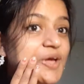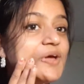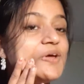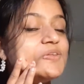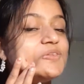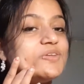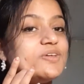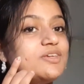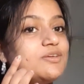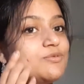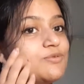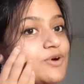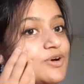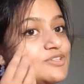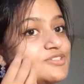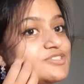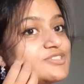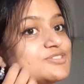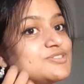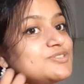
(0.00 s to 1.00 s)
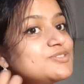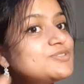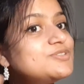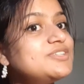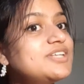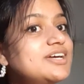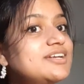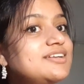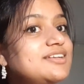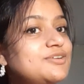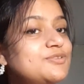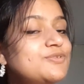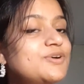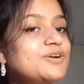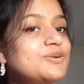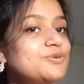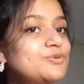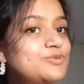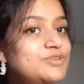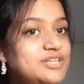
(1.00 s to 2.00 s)
So you also show that you are
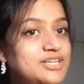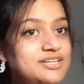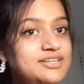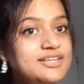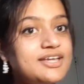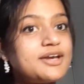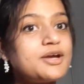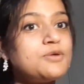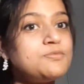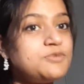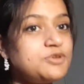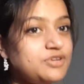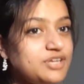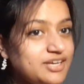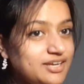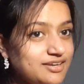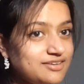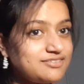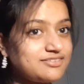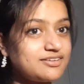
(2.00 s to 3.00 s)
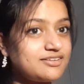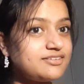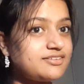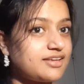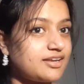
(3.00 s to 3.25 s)
good in the communications,